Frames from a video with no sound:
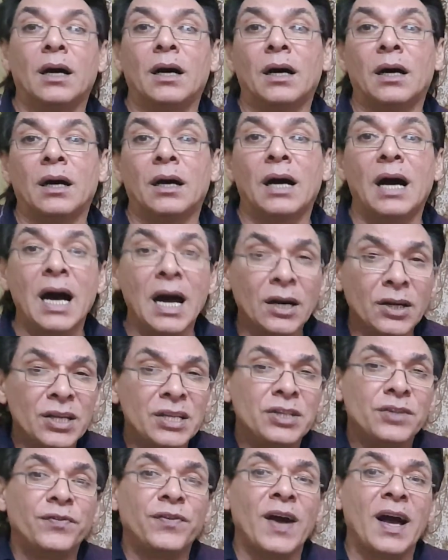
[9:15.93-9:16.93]

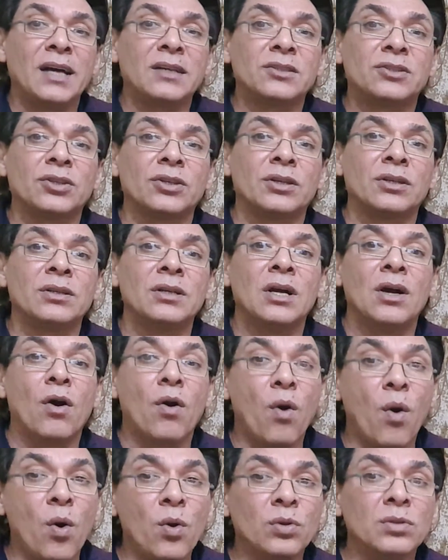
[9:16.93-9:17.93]
Rh factor
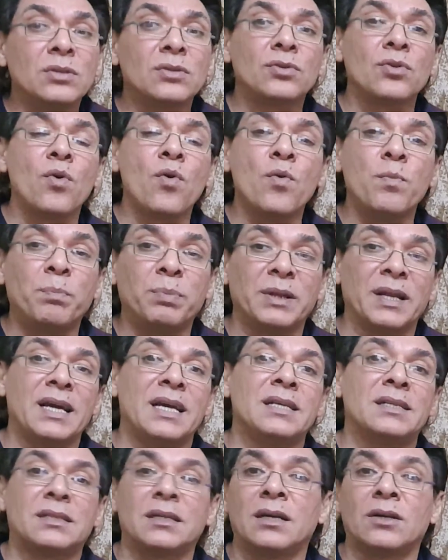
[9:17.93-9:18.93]
also
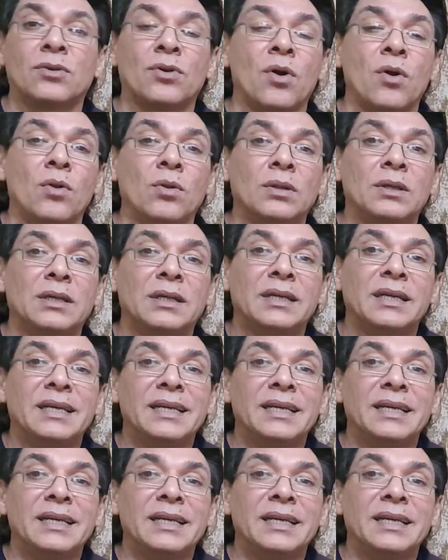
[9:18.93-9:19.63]
plays a role.